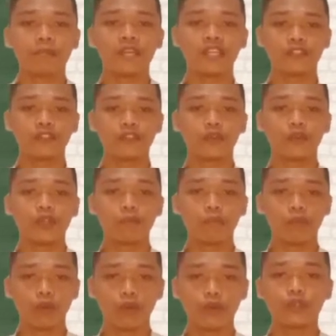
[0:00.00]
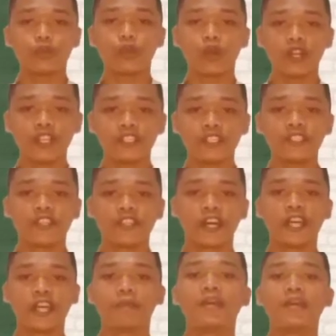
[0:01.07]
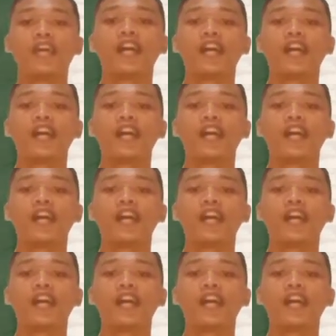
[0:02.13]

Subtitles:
pictures on the board one at a time,